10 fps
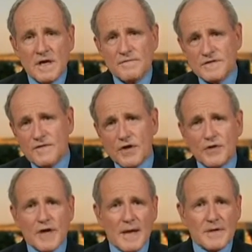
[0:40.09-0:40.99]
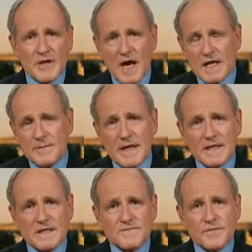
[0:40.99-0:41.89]
First of all, you and I have been talking
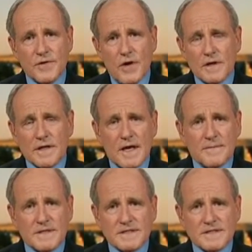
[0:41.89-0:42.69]
about this for a long time.